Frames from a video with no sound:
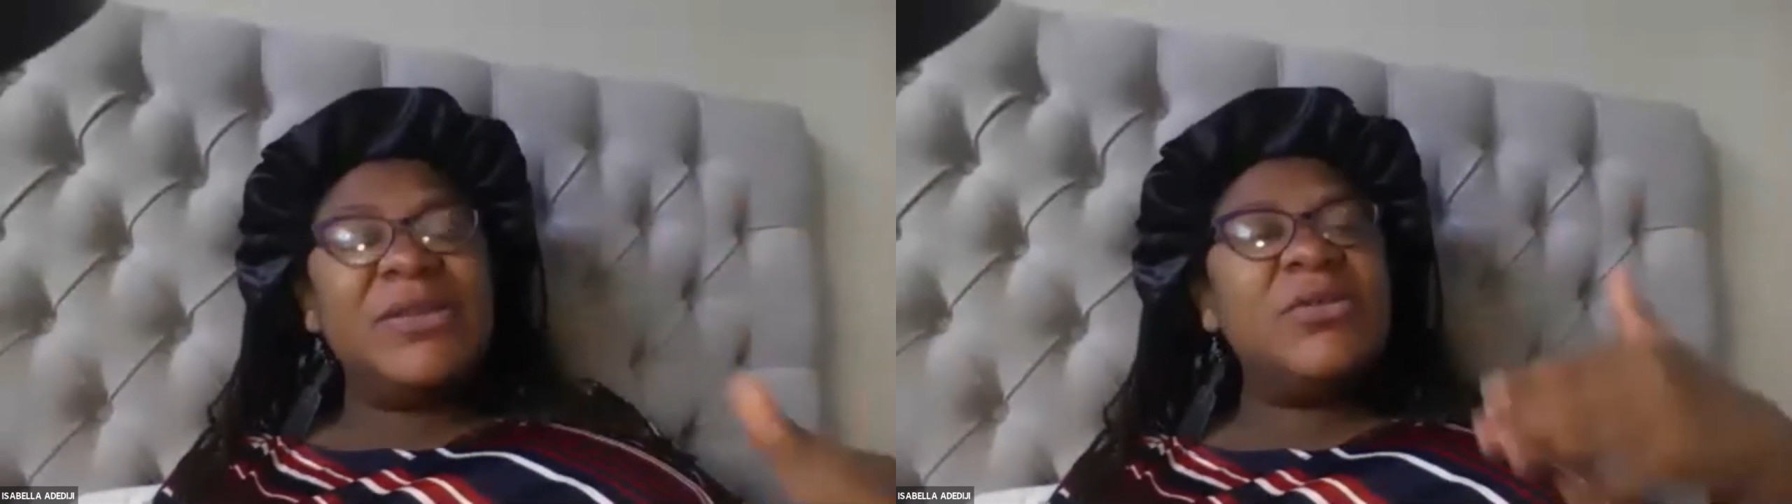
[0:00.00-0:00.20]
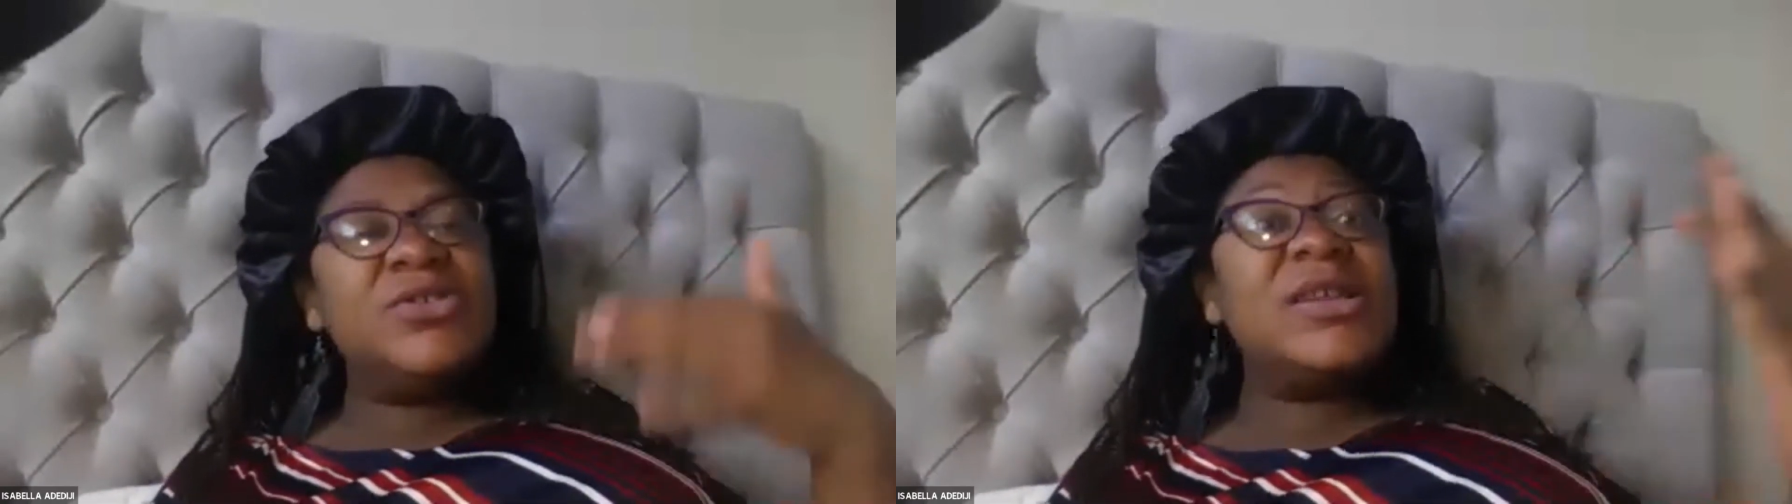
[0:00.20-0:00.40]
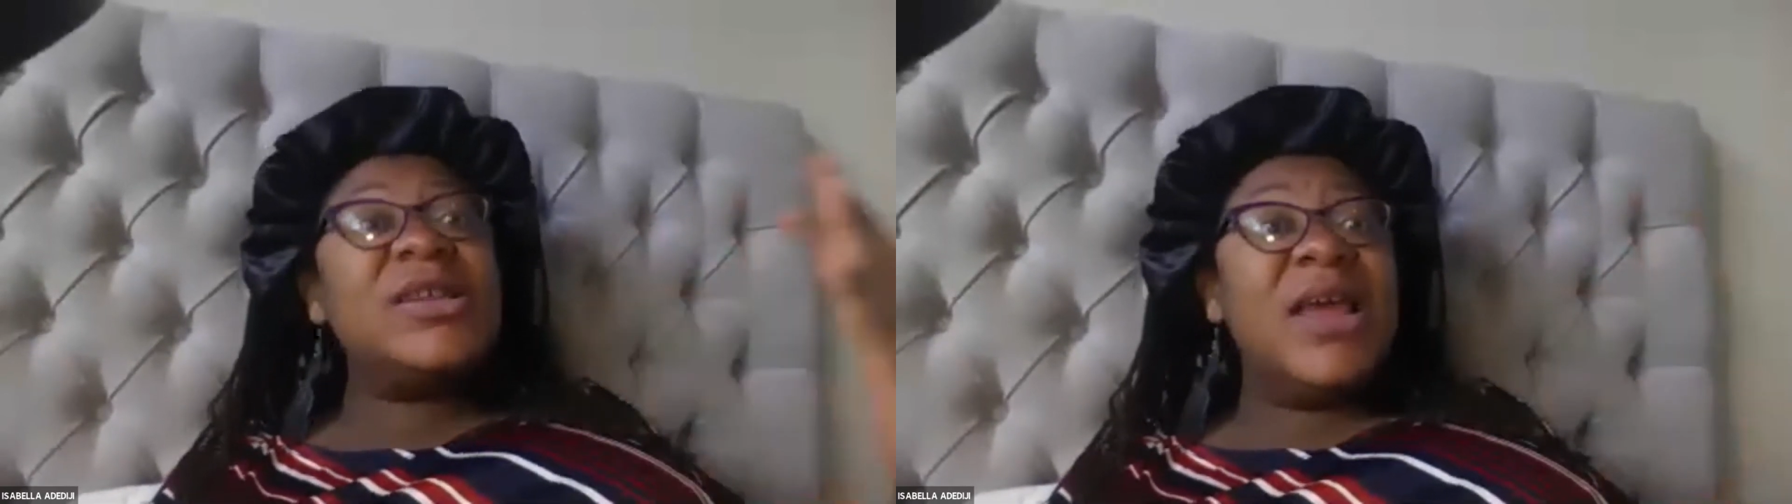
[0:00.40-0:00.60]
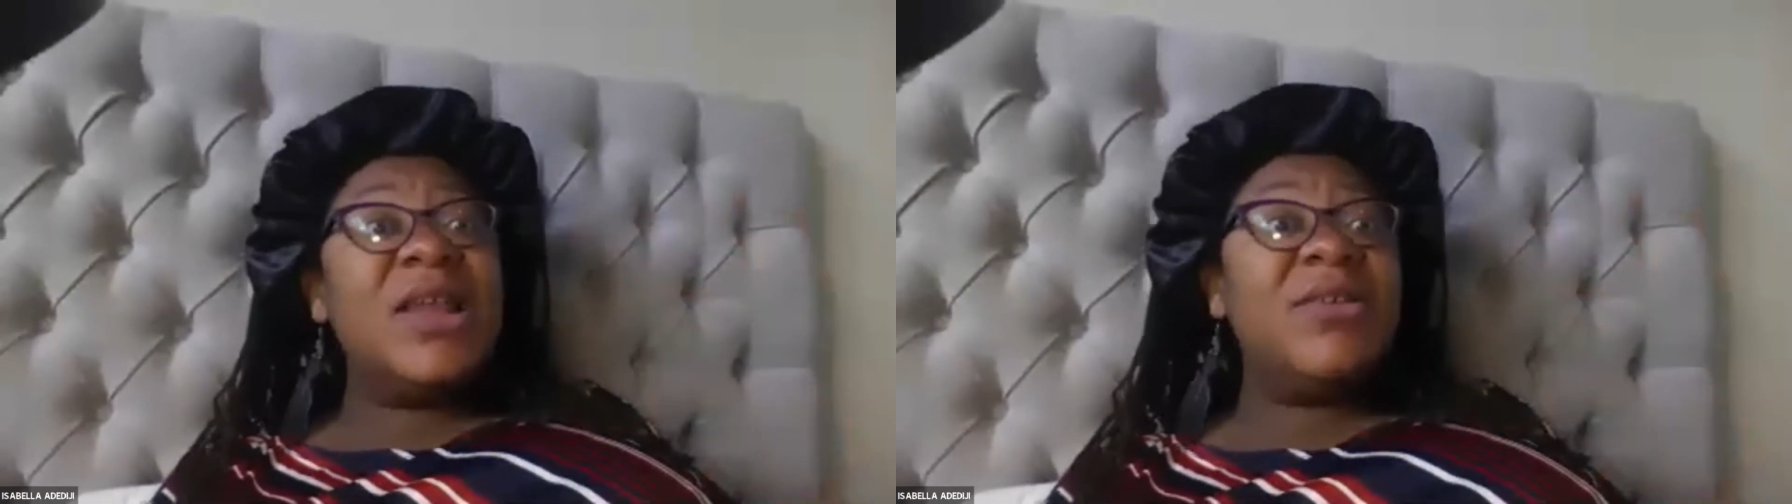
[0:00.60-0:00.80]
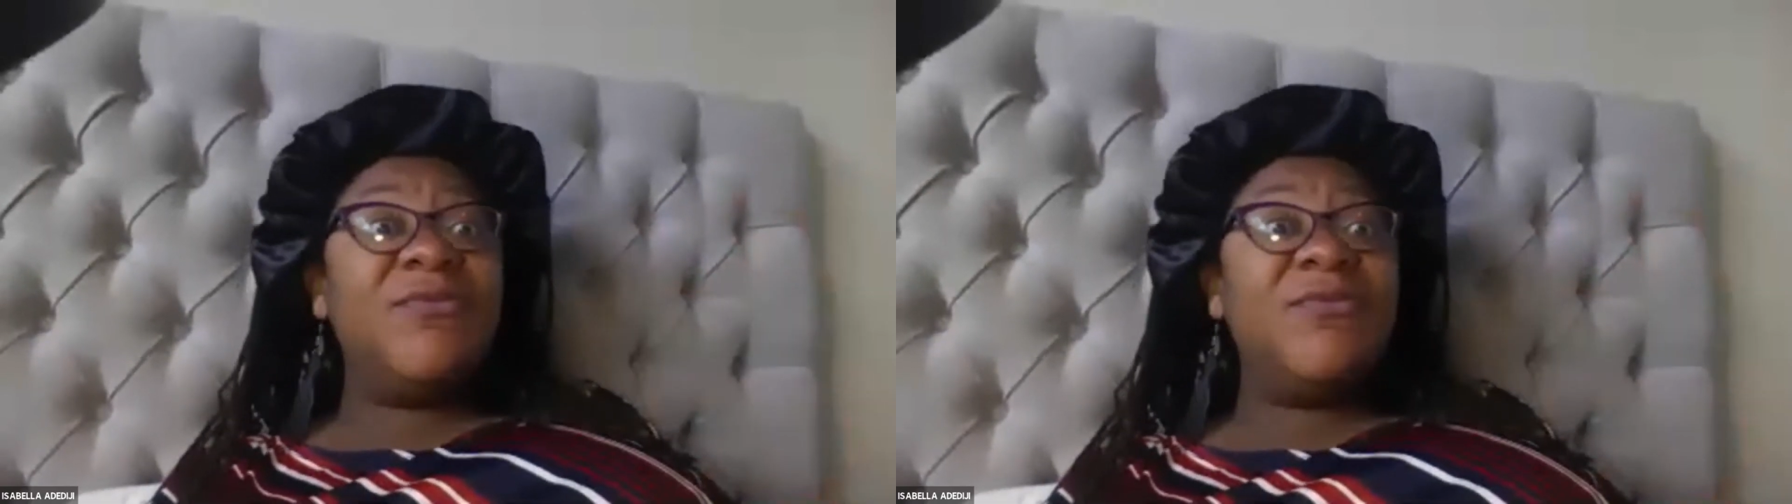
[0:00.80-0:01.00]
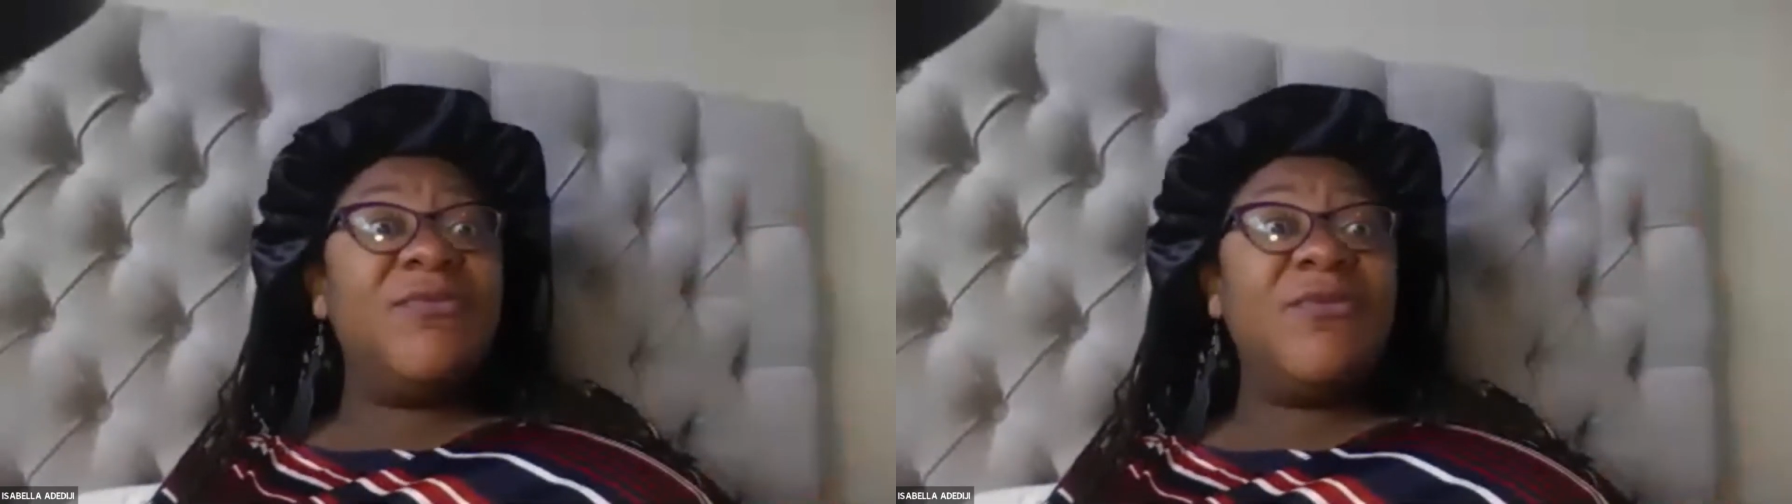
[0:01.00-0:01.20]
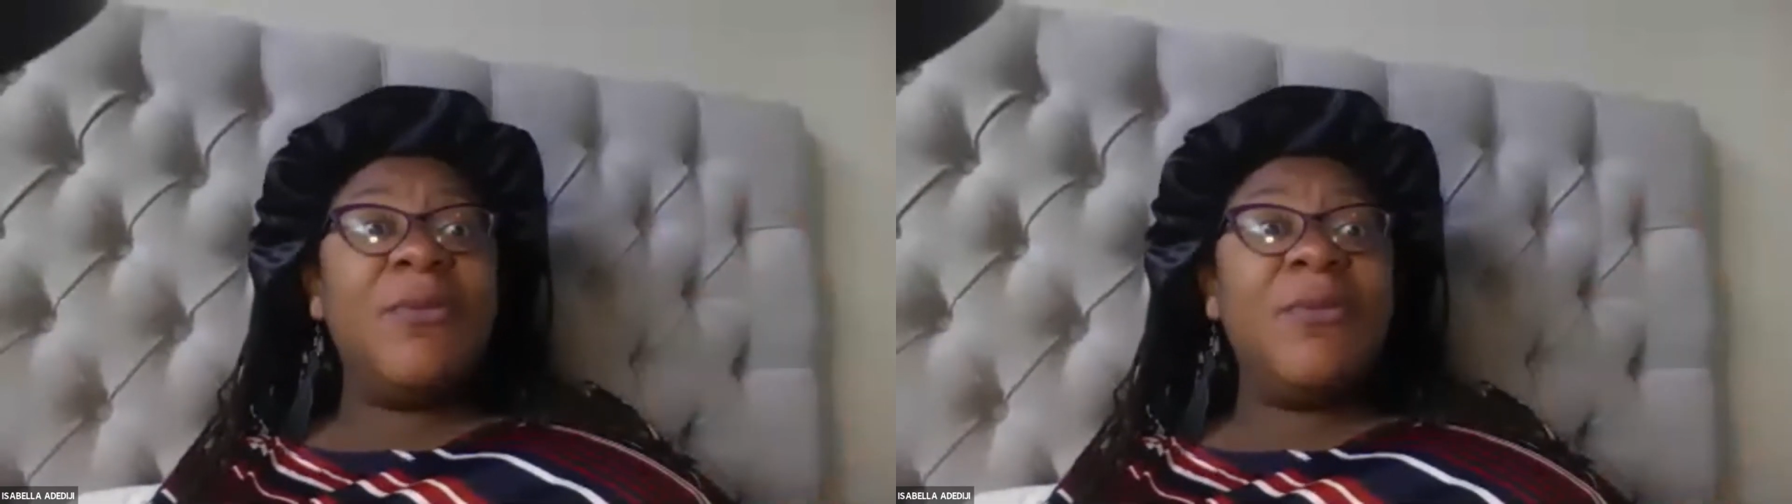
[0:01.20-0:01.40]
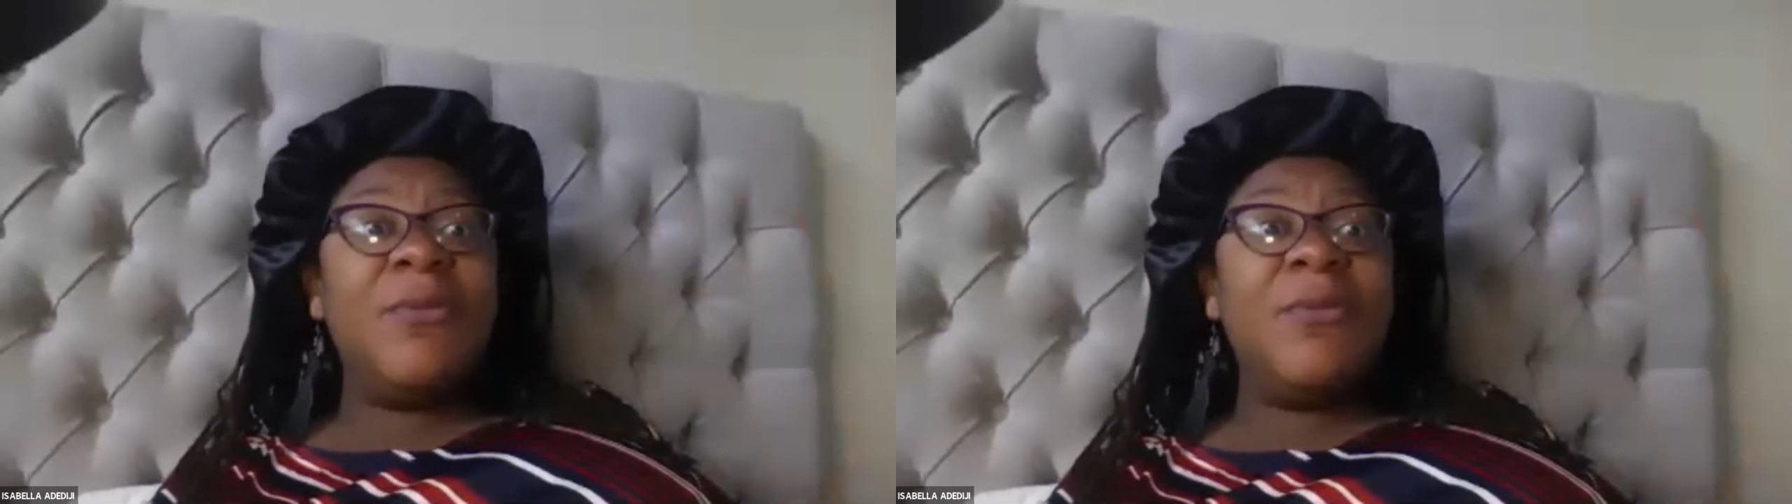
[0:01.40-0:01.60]
but I was just learning
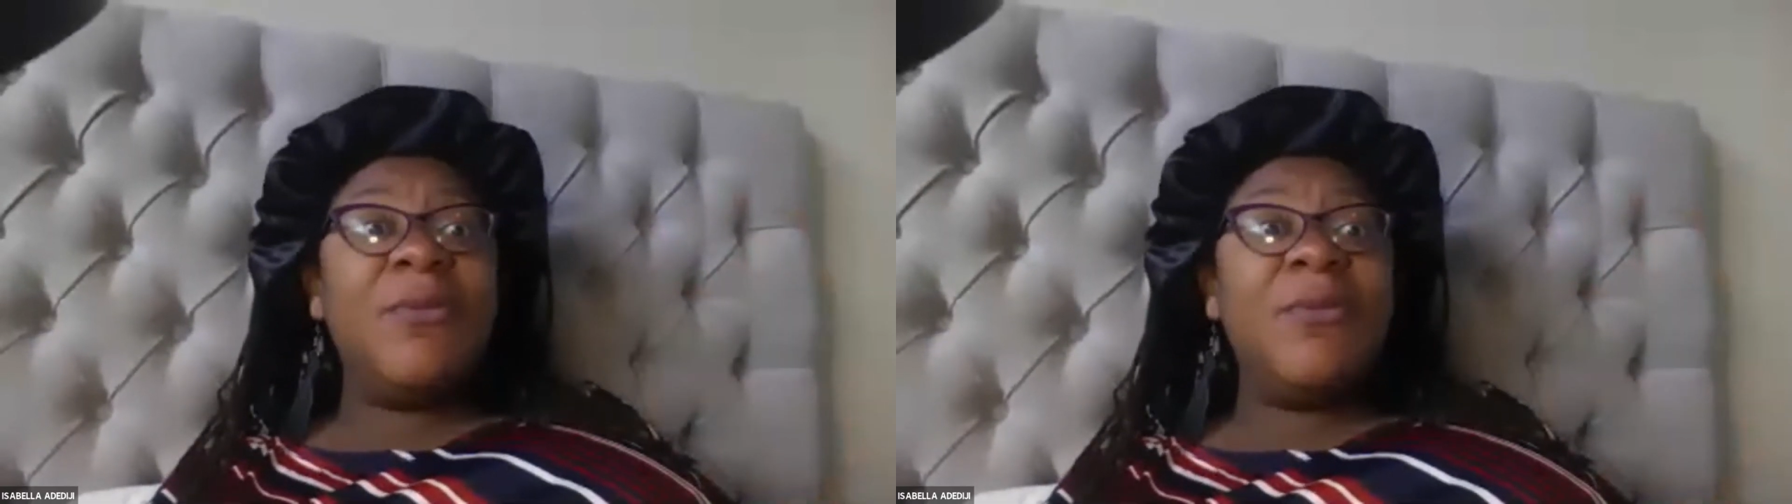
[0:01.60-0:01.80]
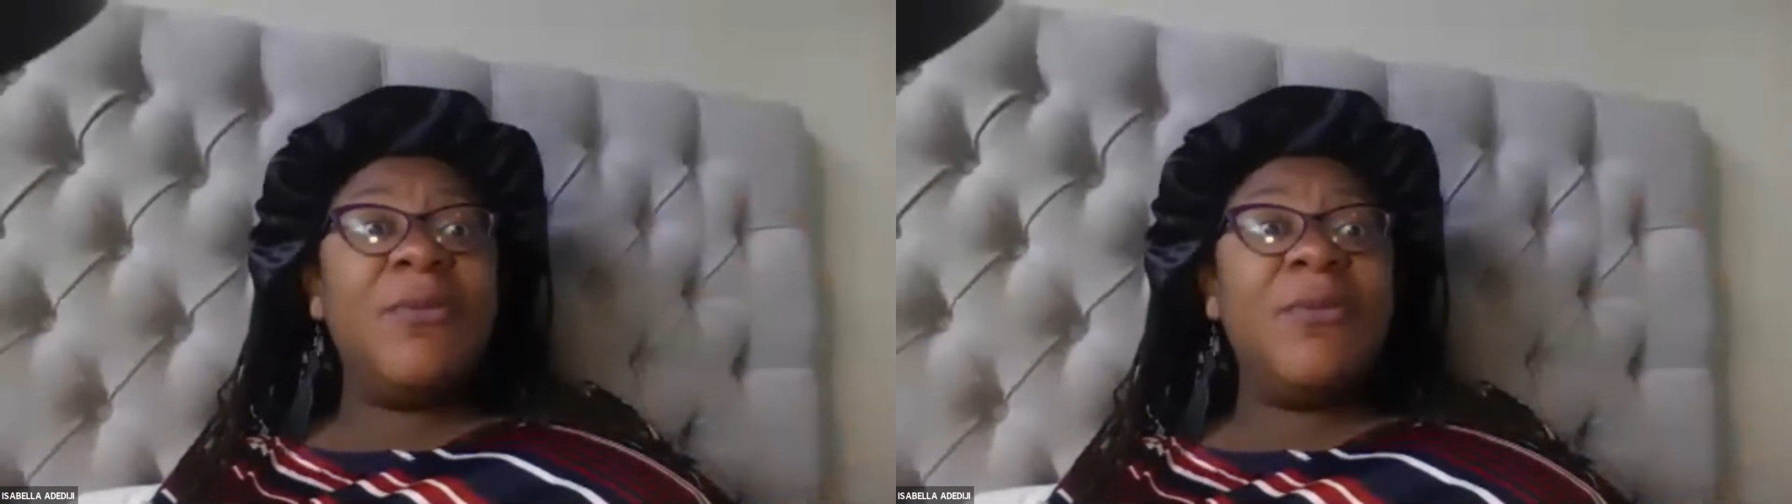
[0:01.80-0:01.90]
from him,